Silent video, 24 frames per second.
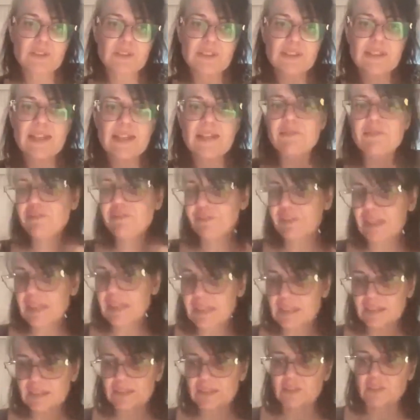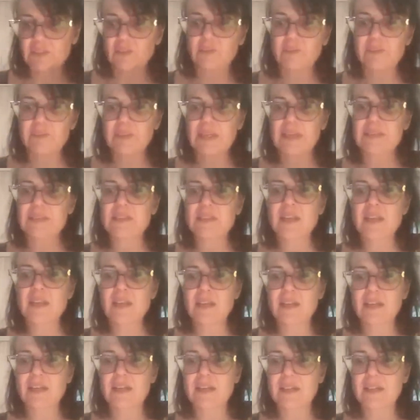Did they feel, that
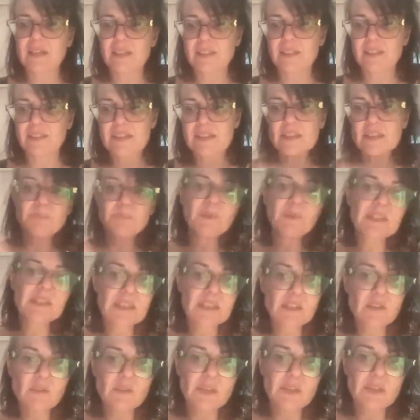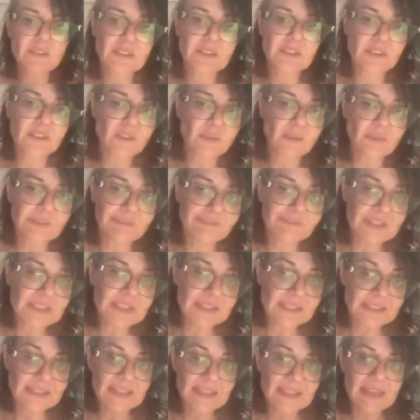this particular,
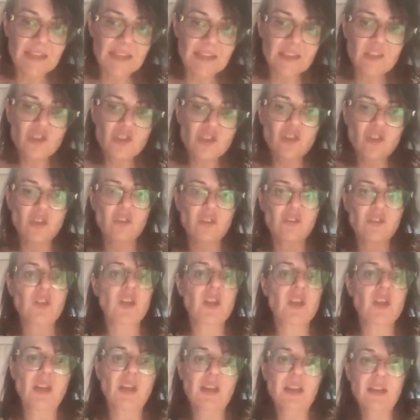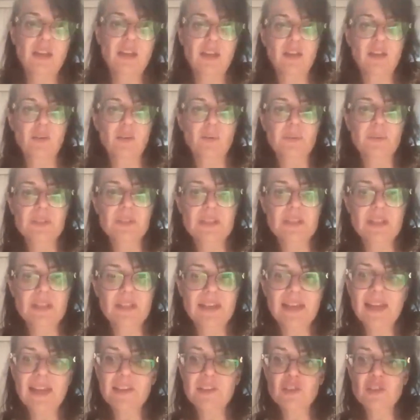investigation would
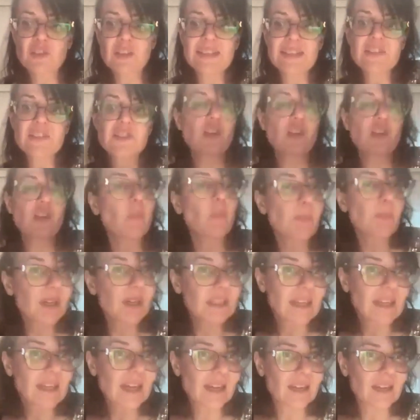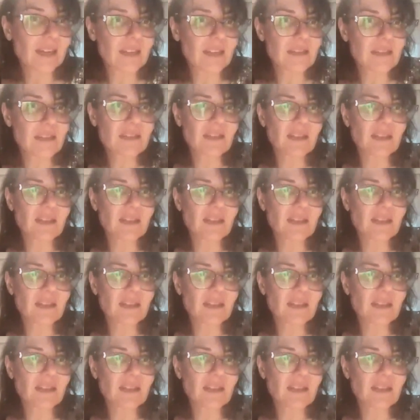actually jeopardize